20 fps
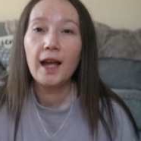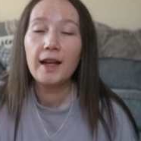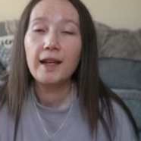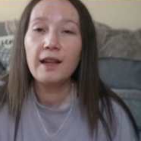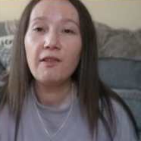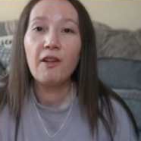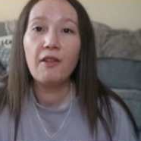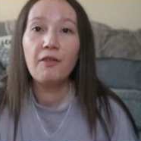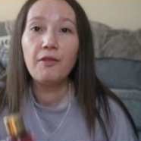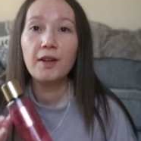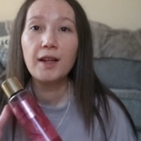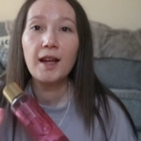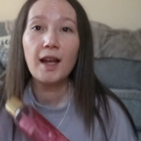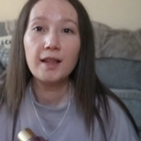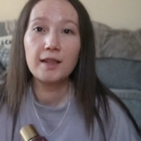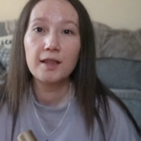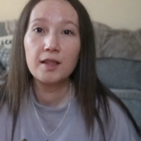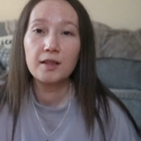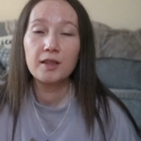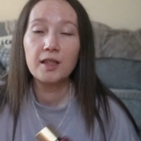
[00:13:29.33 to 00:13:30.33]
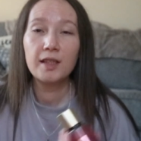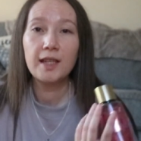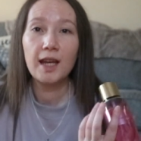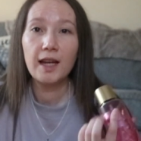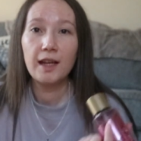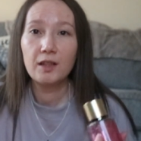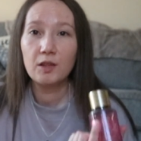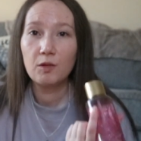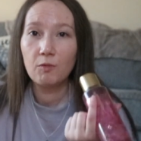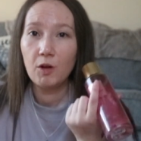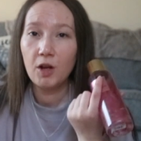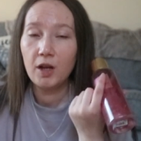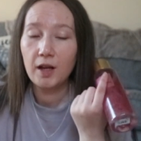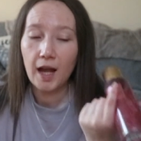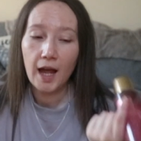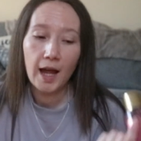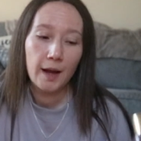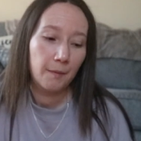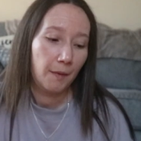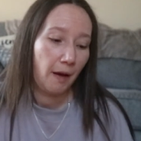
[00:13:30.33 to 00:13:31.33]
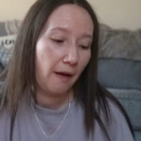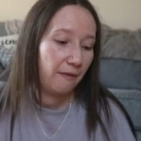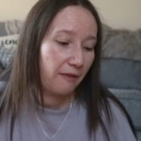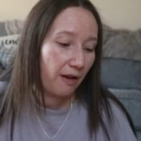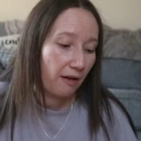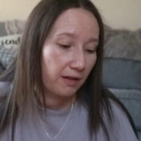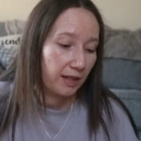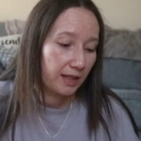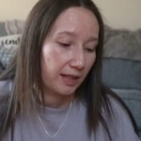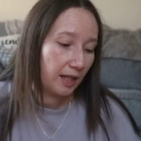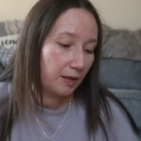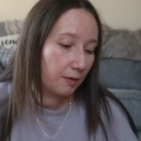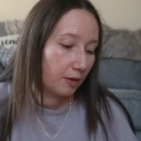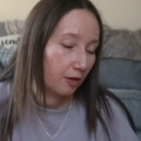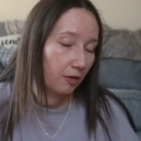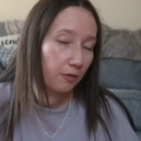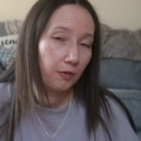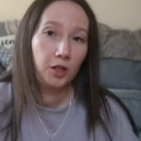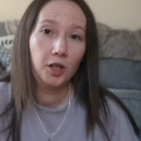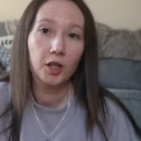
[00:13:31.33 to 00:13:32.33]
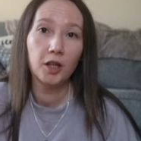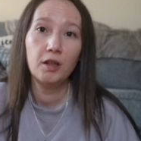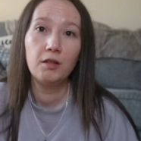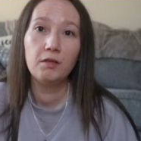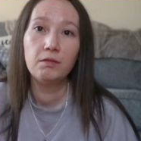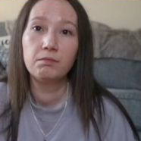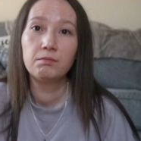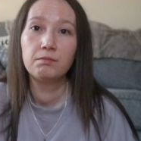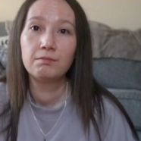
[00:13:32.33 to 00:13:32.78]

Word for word: and if I forget to take it to work, I'm a very sad girl.